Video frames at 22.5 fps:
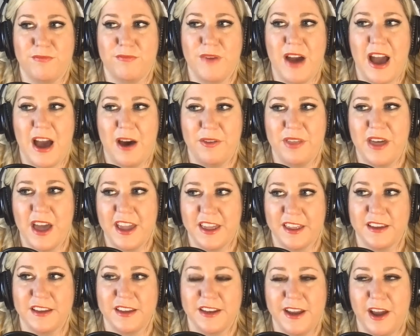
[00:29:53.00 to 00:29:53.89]
how
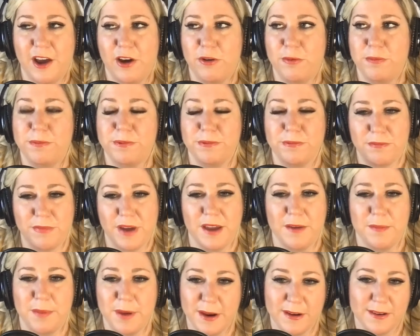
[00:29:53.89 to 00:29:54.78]
that could help
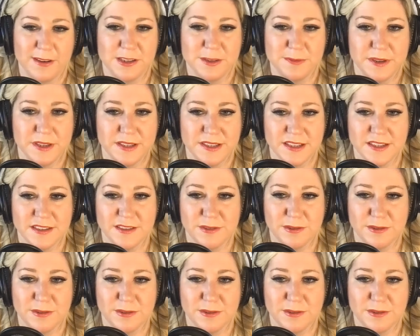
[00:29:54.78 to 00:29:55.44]
my parents' business